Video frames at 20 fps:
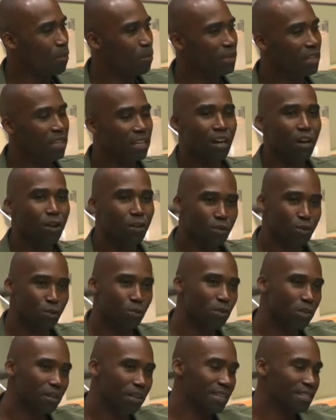But then I also
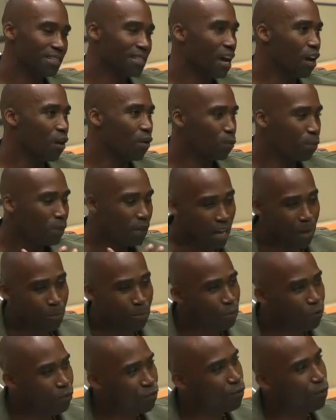realized how when I
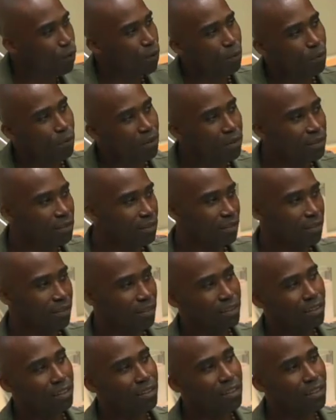move forward,
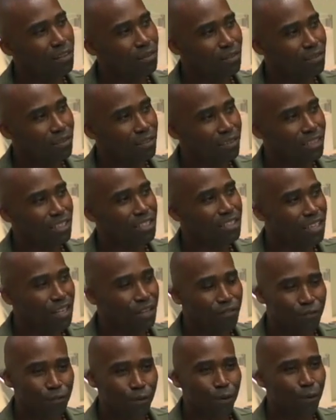you know, this
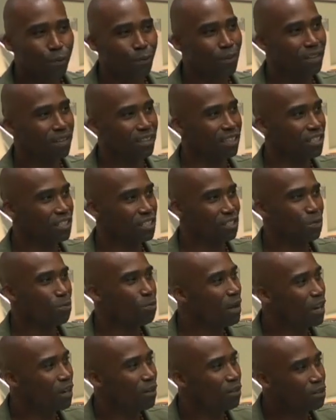day forward, because no
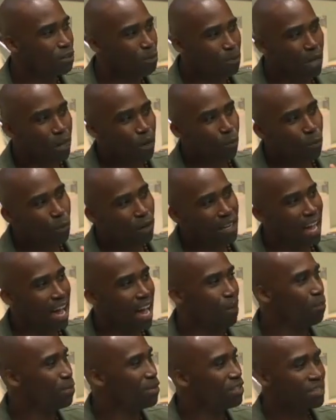matter what
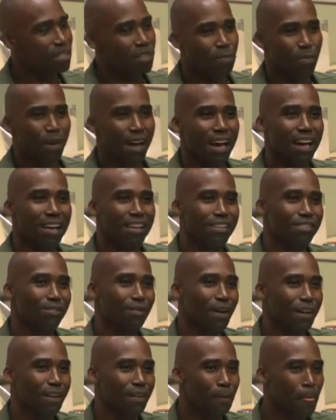happens in the past,
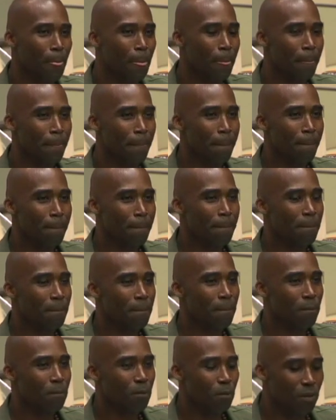right,
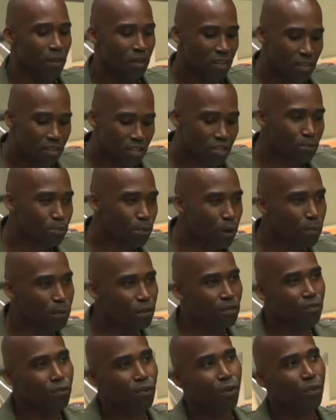this
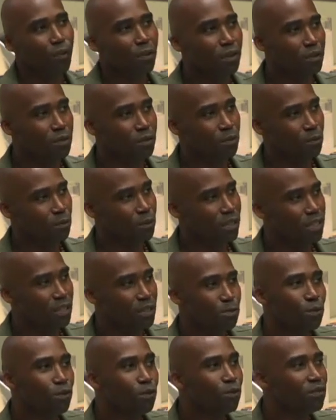moment forward, we
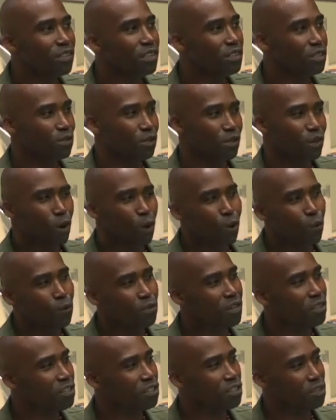can move into a whole
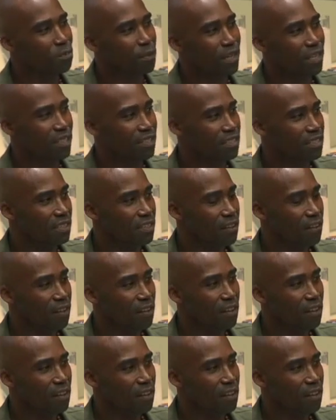nother space.